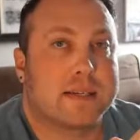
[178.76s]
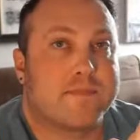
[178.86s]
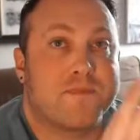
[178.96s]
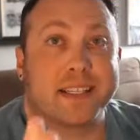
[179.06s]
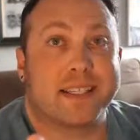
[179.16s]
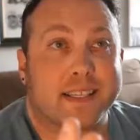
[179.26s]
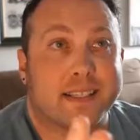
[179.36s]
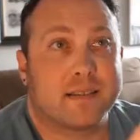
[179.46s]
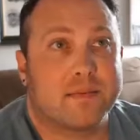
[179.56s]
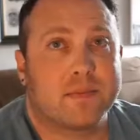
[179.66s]
This
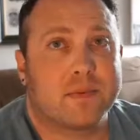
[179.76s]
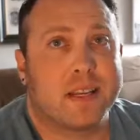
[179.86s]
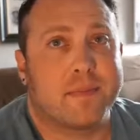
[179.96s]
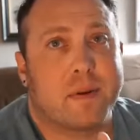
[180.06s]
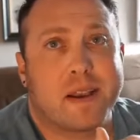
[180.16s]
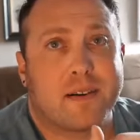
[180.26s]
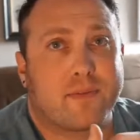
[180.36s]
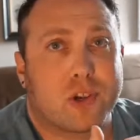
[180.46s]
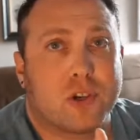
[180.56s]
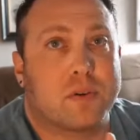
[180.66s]
is I'm here
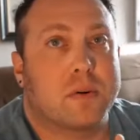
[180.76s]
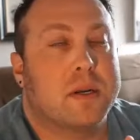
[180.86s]
for you.